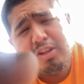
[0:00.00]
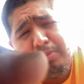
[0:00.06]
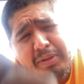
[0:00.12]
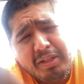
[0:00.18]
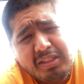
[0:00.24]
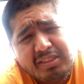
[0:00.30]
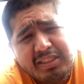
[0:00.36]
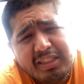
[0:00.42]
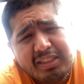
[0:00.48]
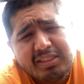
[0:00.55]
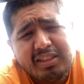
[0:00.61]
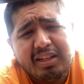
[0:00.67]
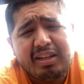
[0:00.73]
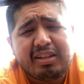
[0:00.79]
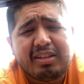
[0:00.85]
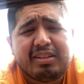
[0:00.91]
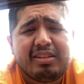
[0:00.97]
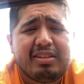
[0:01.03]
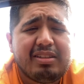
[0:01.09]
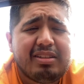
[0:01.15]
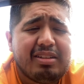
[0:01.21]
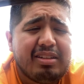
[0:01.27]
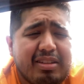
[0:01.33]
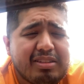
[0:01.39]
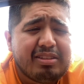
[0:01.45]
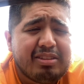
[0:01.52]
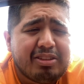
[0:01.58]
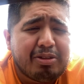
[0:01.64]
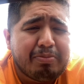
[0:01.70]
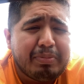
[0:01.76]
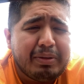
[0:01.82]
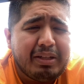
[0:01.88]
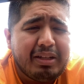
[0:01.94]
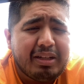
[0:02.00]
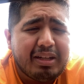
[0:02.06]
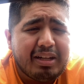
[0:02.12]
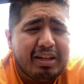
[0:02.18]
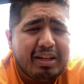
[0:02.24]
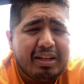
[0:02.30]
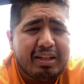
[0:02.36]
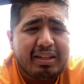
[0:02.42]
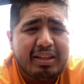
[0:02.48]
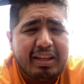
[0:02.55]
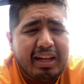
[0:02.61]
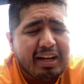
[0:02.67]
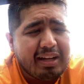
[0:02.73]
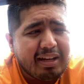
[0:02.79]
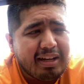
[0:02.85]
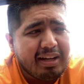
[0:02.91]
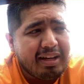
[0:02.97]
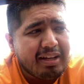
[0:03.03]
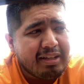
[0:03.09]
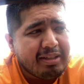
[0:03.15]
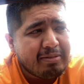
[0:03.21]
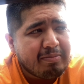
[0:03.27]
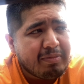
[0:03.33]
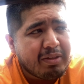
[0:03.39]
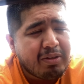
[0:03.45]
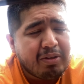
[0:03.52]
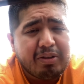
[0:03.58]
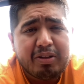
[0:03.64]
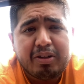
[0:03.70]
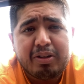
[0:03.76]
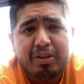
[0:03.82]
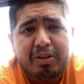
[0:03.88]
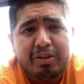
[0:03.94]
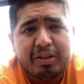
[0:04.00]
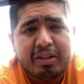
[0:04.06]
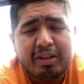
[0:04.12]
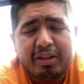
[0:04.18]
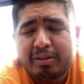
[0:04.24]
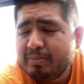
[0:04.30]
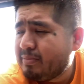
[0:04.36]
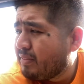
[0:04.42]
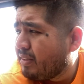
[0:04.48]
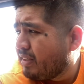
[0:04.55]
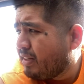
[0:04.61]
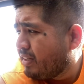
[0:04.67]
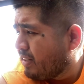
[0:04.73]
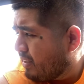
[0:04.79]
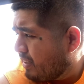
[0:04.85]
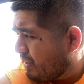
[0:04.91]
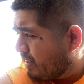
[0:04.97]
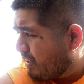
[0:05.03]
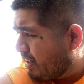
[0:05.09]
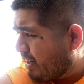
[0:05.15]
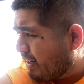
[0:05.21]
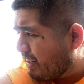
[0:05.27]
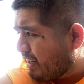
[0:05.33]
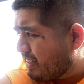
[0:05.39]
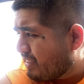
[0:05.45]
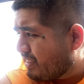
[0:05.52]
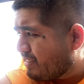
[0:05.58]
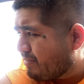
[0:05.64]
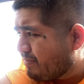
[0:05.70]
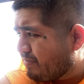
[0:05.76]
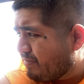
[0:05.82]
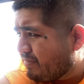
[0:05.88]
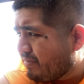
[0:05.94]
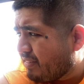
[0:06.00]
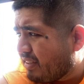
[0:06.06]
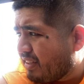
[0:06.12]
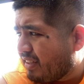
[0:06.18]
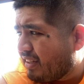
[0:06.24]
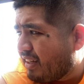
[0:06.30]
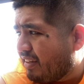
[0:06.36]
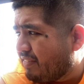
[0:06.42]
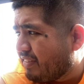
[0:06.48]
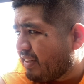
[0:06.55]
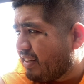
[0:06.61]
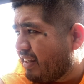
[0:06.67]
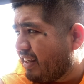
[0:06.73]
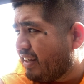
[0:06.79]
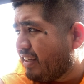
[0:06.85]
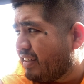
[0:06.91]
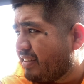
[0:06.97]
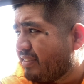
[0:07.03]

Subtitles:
me on TikTok. Don't be that guy or girl, you know? Alrighty guys, have a good day.